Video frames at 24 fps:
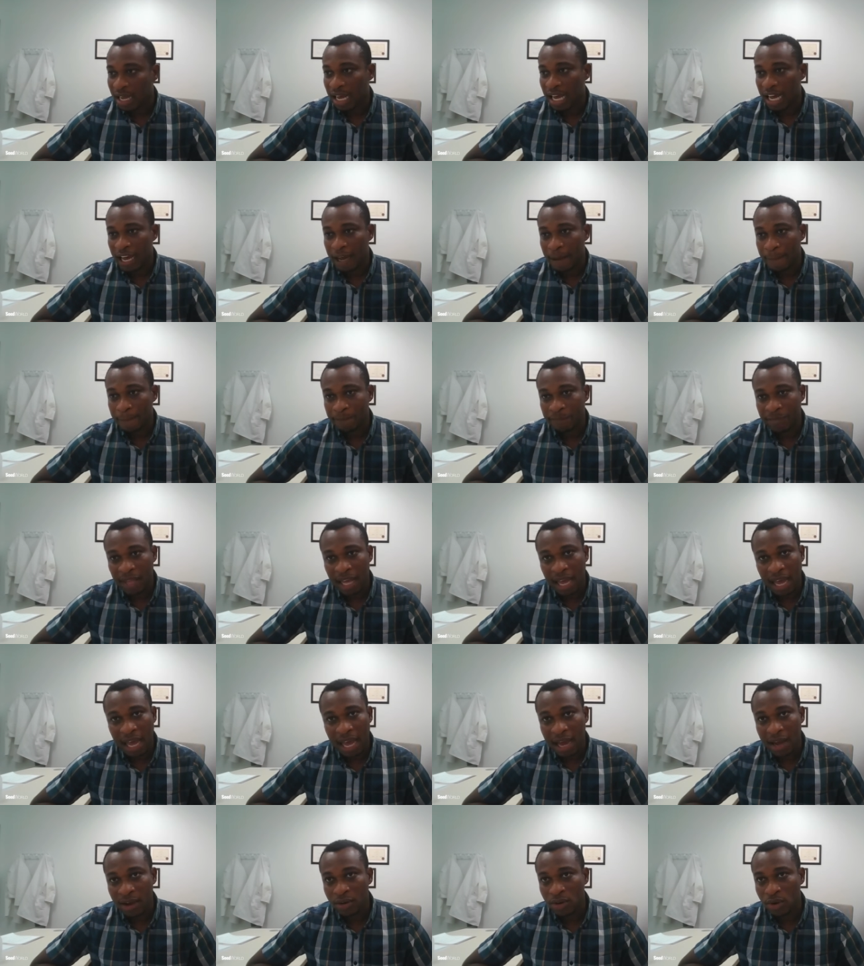Um,
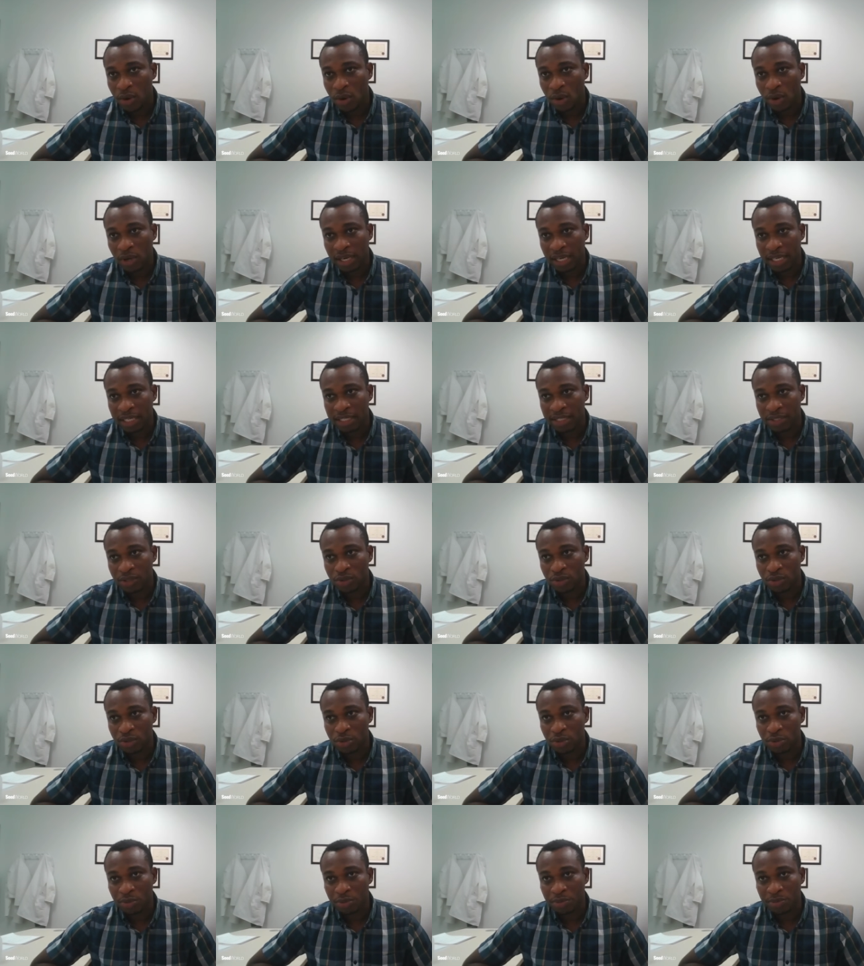our goal is
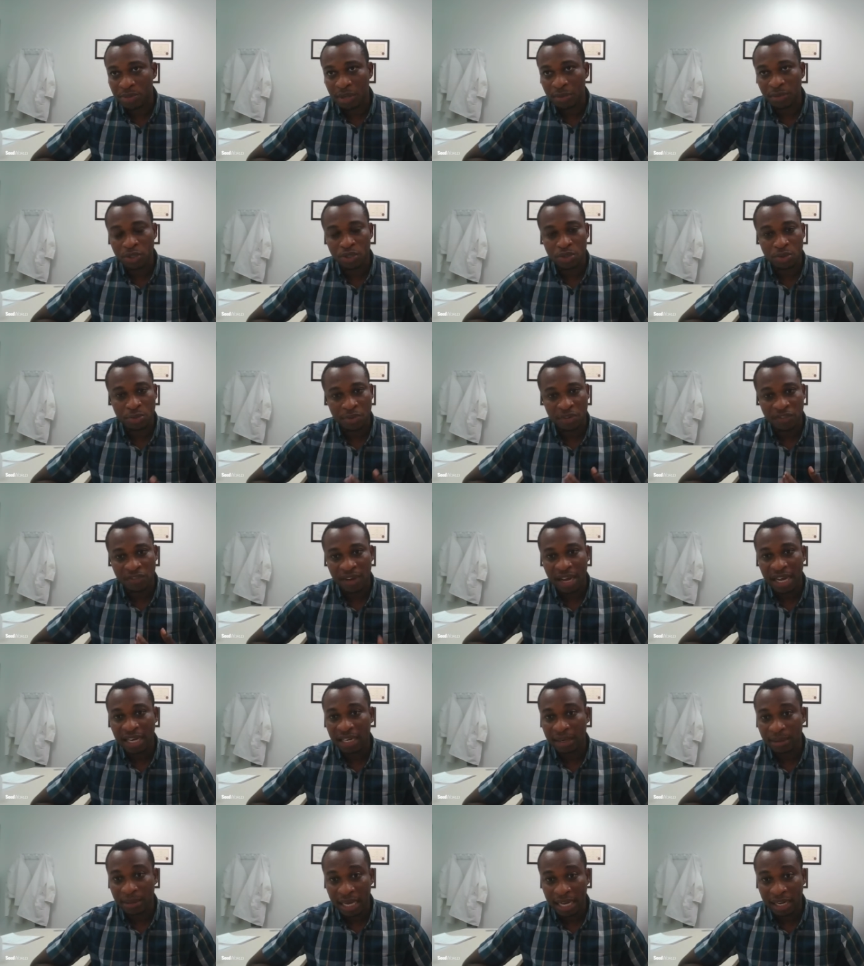to be able to
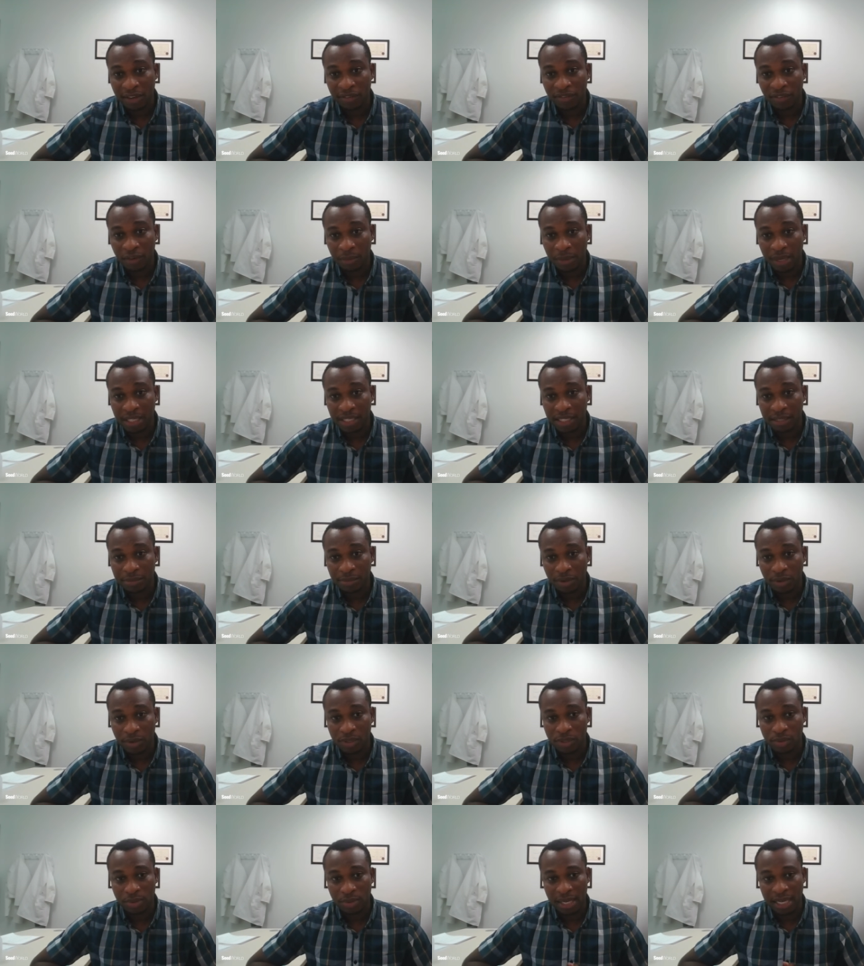provide them that information
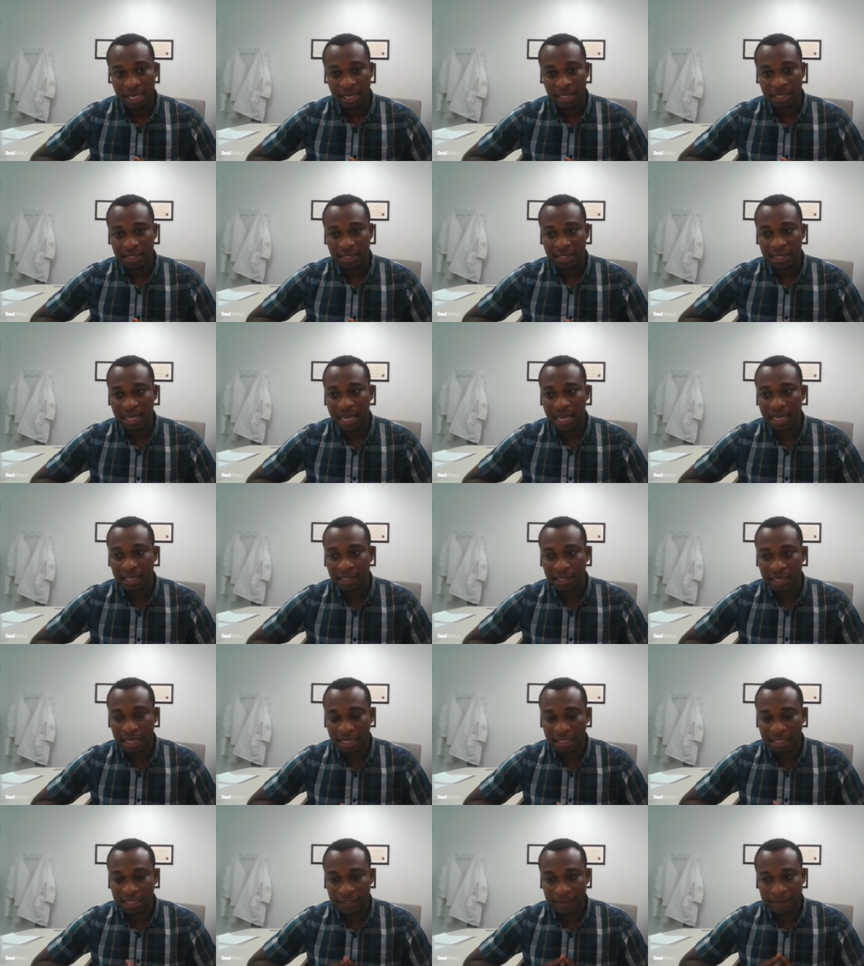because we understand
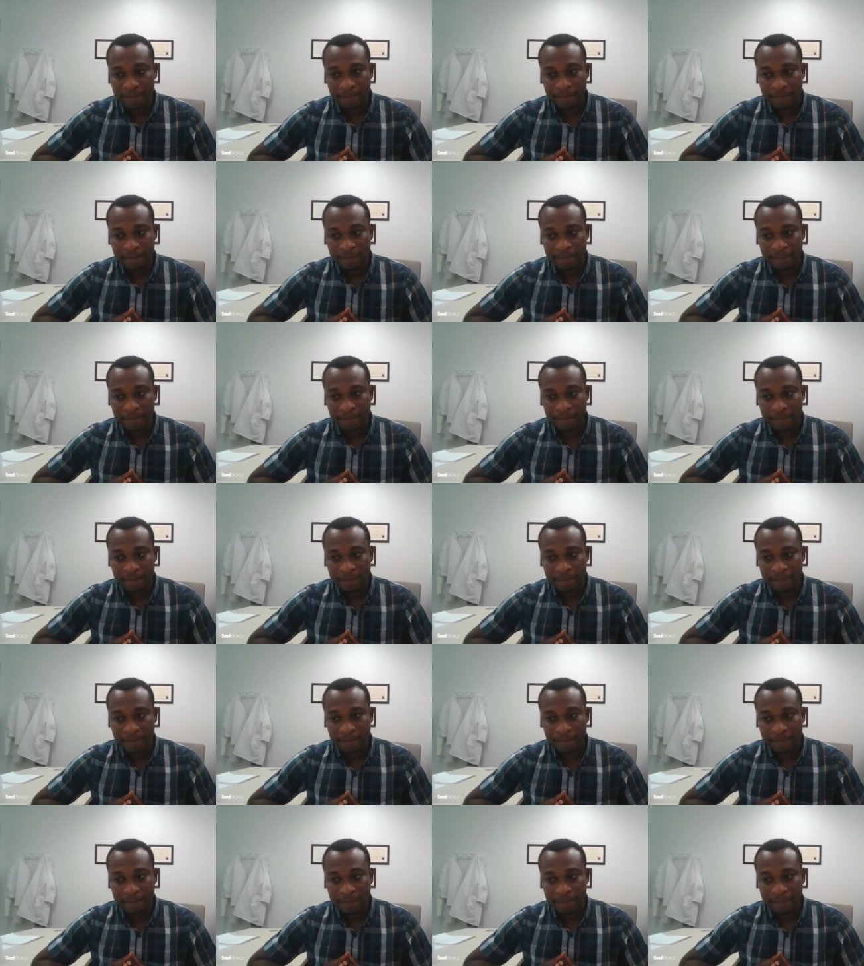that